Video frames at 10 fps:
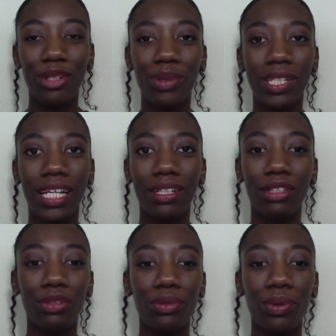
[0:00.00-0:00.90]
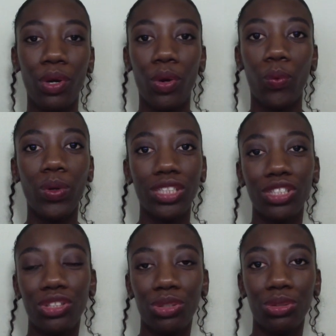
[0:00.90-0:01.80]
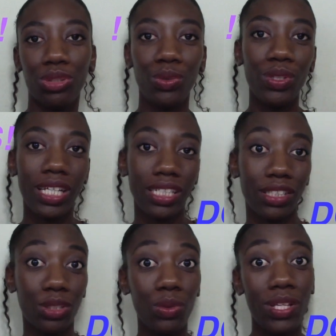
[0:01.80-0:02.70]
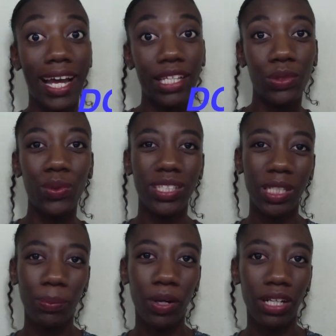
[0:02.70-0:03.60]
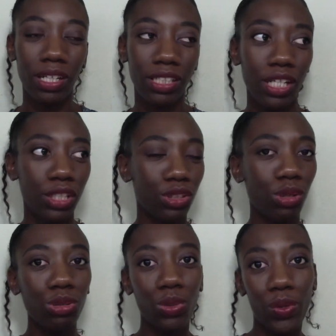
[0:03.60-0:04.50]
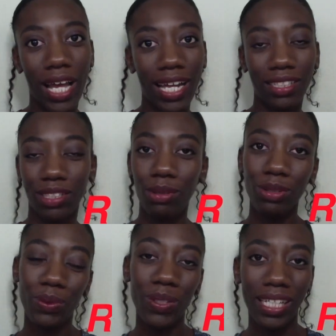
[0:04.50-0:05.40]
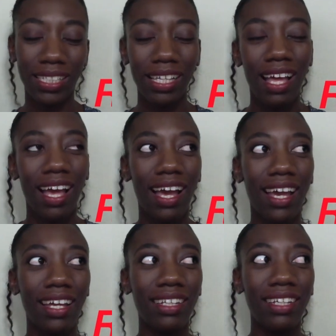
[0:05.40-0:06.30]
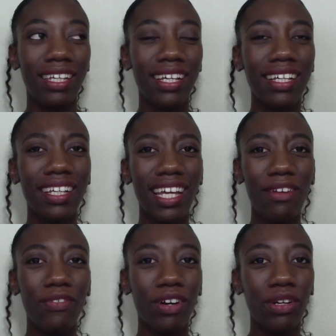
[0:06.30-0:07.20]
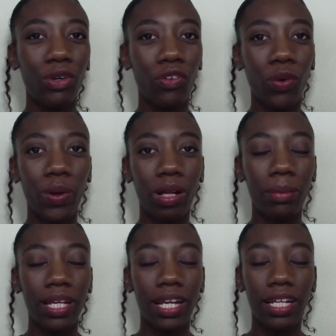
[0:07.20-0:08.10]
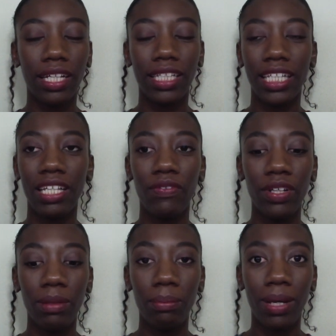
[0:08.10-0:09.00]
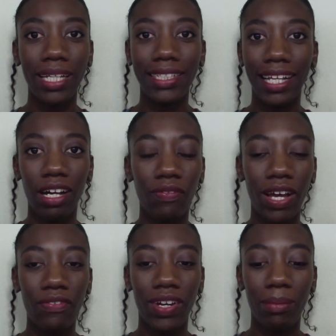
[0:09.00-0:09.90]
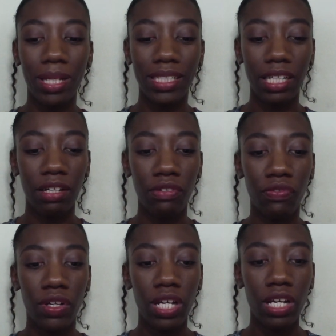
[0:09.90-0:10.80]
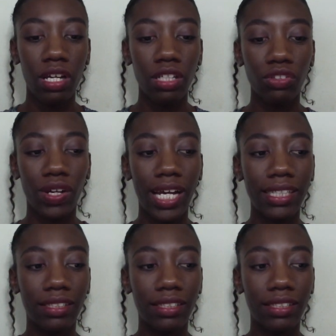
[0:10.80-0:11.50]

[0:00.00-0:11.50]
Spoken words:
telling you what to do this, do that, use this product, don't do that, don't do this. And it can get very overwhelming because even myself, I find myself trying